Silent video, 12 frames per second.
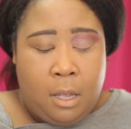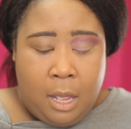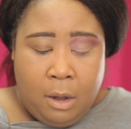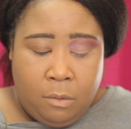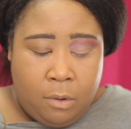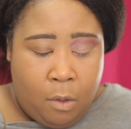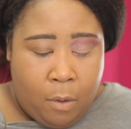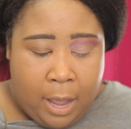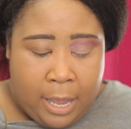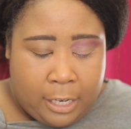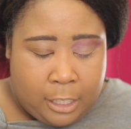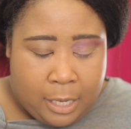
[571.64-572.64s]
I don't know, I
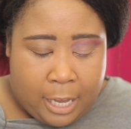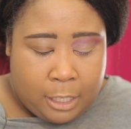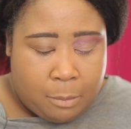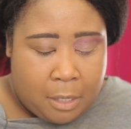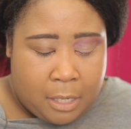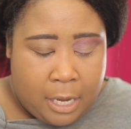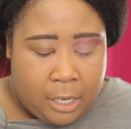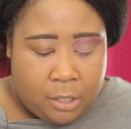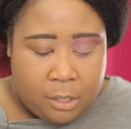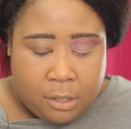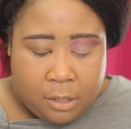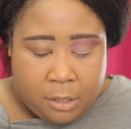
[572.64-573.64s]
had
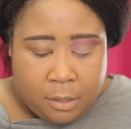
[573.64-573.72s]
expectations.